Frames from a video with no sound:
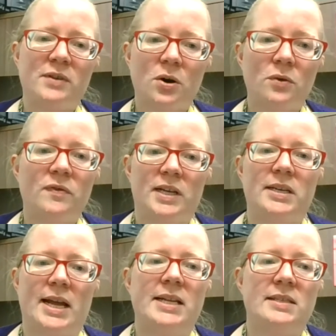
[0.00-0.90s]

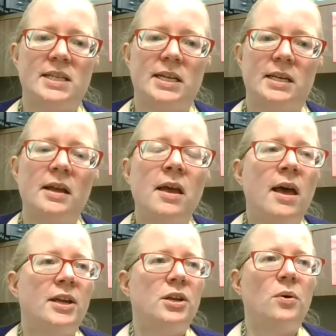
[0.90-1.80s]
COVID-19.
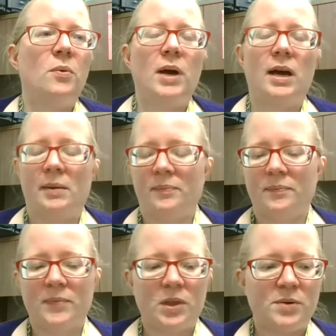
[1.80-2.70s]
You know,
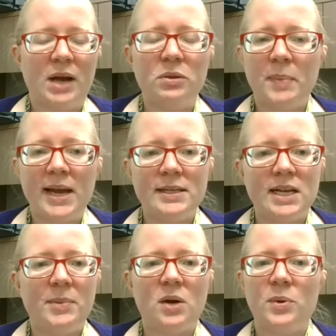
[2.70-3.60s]
throughout the
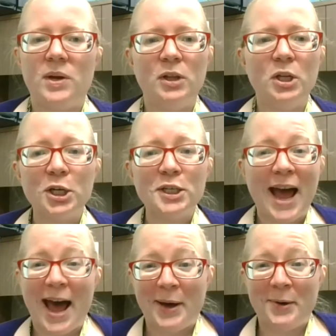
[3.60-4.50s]
pandemic, we've learned
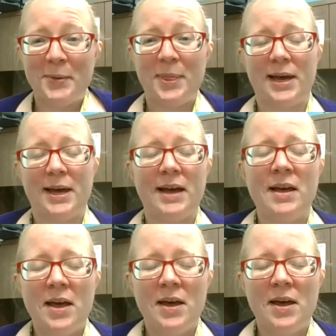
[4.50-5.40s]
how the
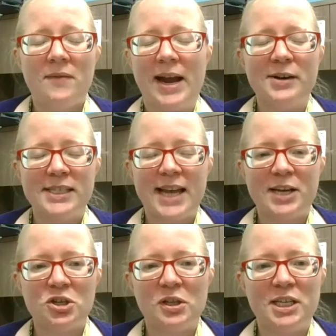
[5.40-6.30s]
virus
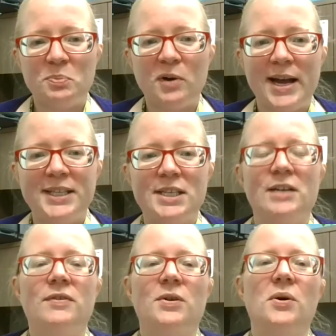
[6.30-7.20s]
actually spreads. And
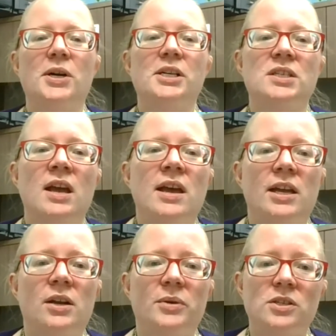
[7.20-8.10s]
of course,
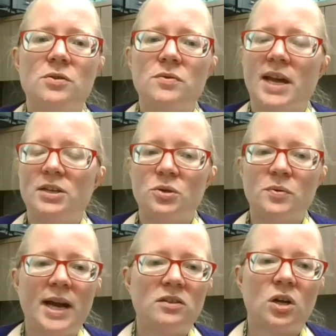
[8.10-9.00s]
you know, it's through that
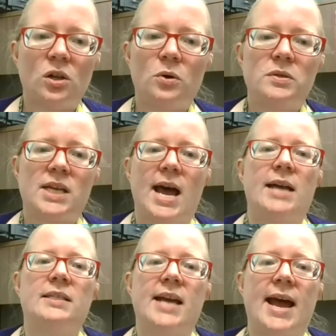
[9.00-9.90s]
direct close
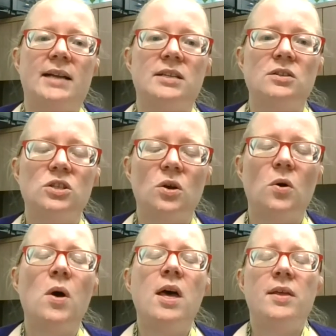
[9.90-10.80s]
contact. And
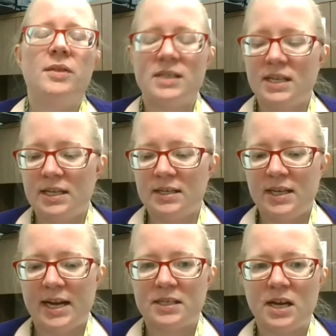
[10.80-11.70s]
so the
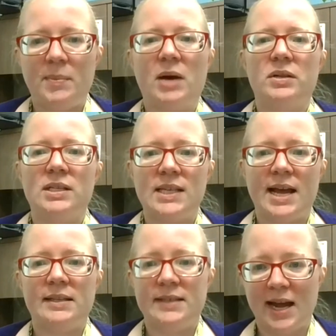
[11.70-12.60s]
CDC has come out and
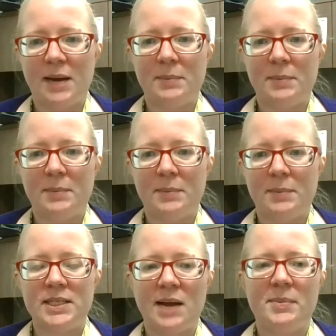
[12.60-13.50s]
said time and
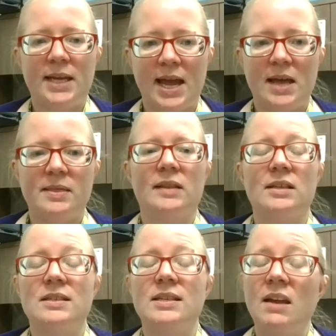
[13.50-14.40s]
time again that the
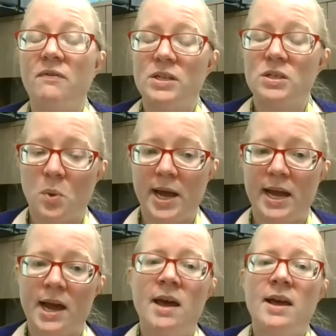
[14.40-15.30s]
safest way
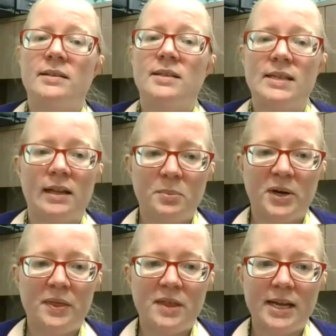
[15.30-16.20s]
to celebrate
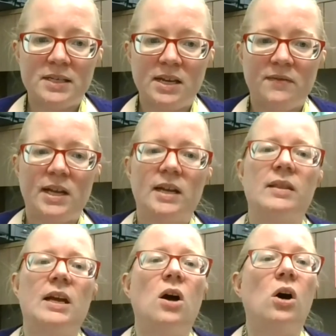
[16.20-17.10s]
Thanksgiving and then
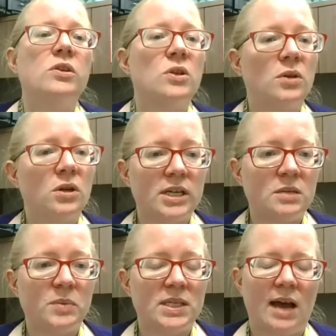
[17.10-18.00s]
also the
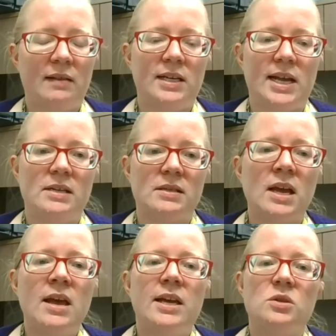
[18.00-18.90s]
Christmas holidays
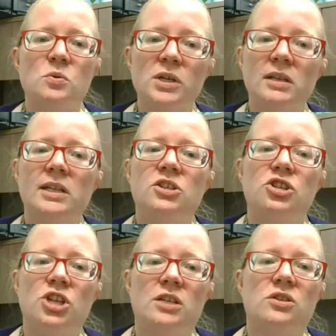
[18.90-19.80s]
is really to
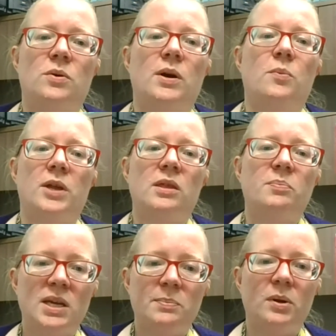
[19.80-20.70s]
just do it with the
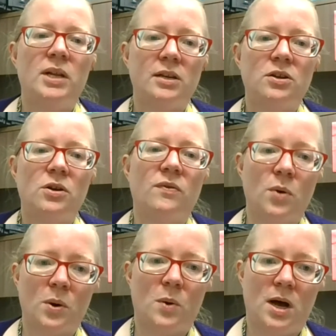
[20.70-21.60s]
people in your
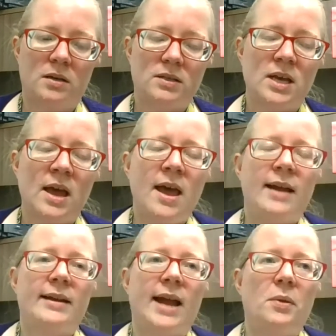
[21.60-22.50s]
four walls.
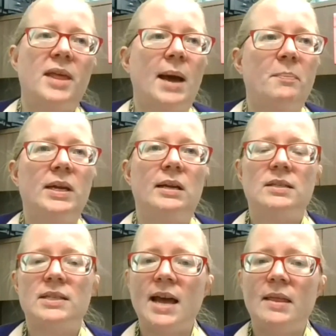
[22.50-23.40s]
Now, that being
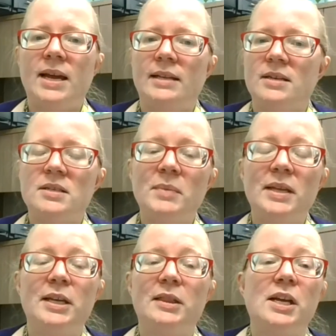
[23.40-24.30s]
said, that doesn't mean
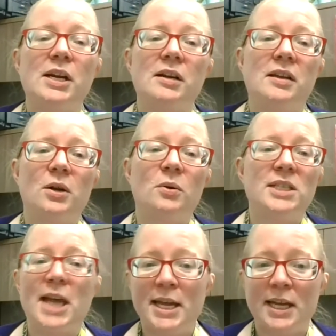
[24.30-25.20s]
that they're, you know,
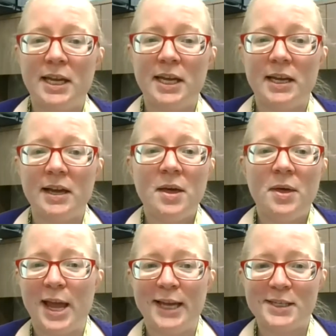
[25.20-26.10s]
taking
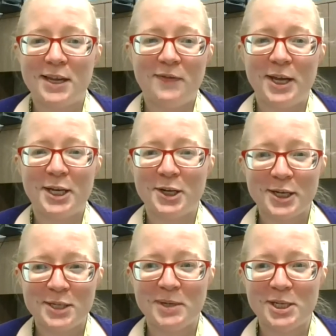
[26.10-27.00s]
Thanksgiving and
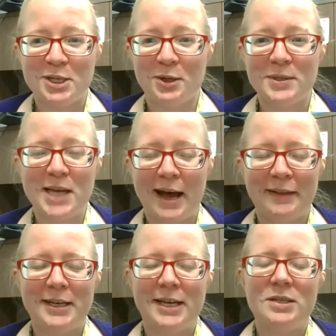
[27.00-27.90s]
Christmas and those
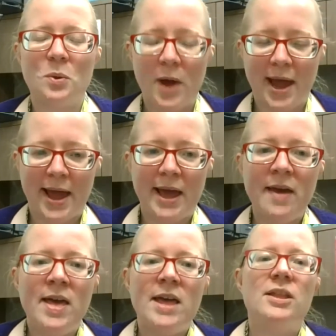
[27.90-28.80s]
holidays away.
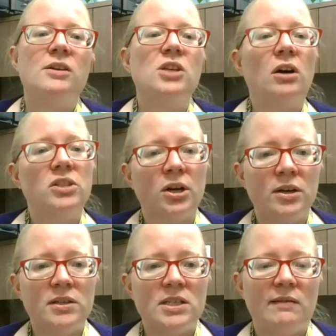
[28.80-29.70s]
There's
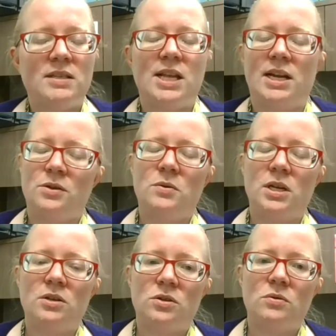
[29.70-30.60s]
alternatives that you
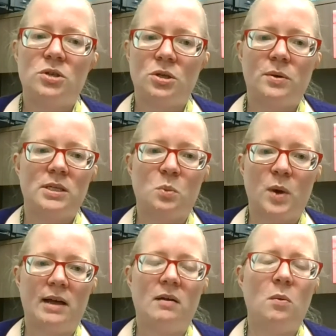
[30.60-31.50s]
can do too as
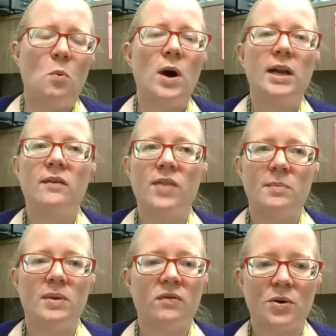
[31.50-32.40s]
well. One of them,
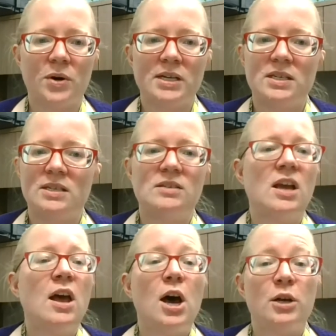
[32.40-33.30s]
of course, is
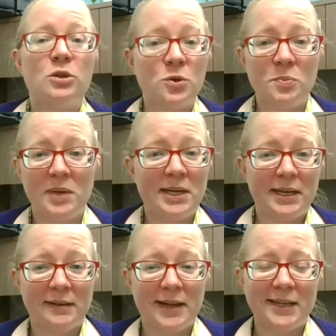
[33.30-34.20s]
a Zoom meeting
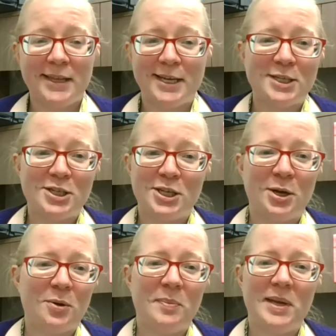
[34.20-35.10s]
like this, you
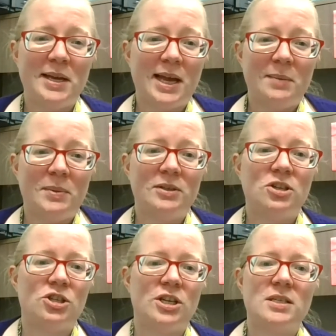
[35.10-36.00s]
know, being able to
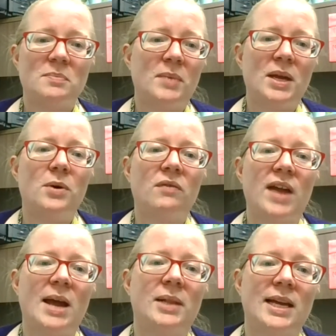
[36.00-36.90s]
just meet with
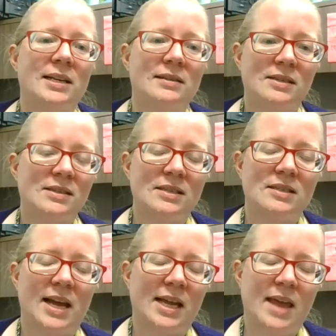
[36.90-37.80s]
family at a distance
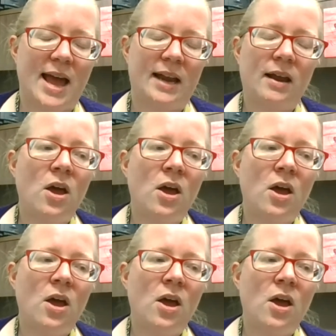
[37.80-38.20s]
like that.